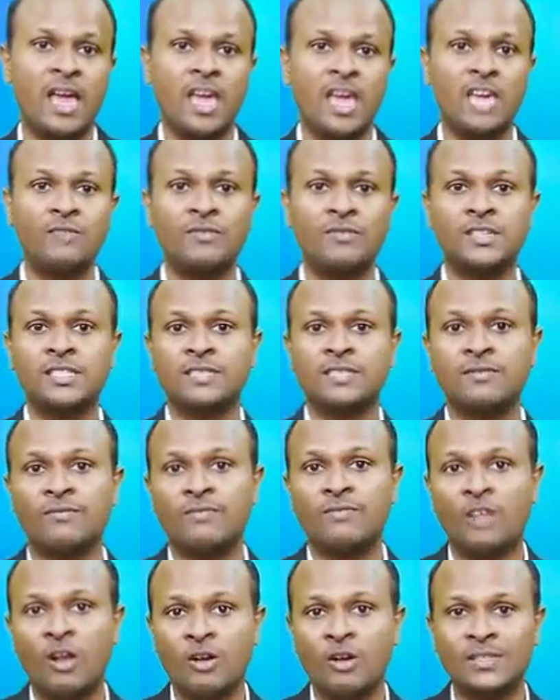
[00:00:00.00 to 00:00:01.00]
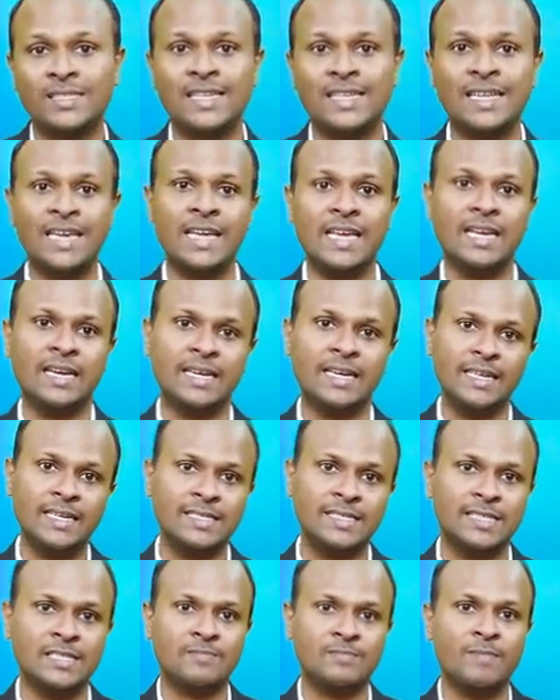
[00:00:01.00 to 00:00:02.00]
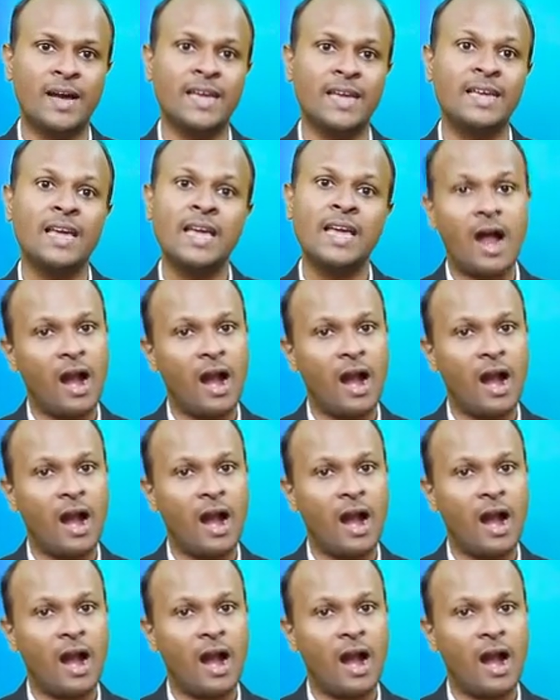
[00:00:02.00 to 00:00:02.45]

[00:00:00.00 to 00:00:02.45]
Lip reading: if its velocity increases by